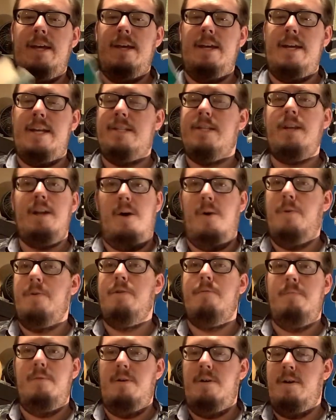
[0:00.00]
It's an older
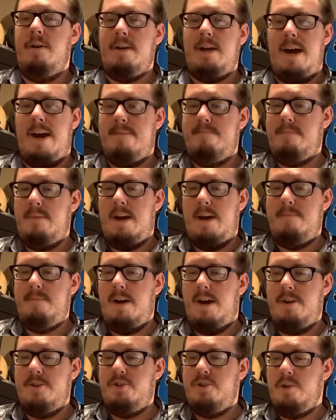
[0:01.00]
book. I'm
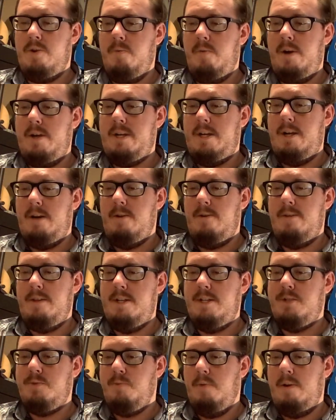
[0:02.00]
not sure what year
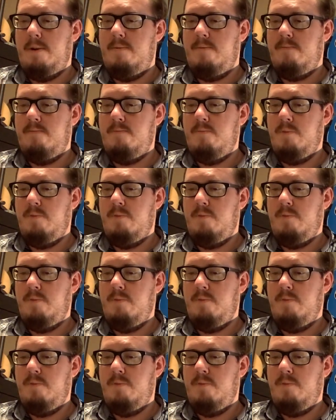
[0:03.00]
this one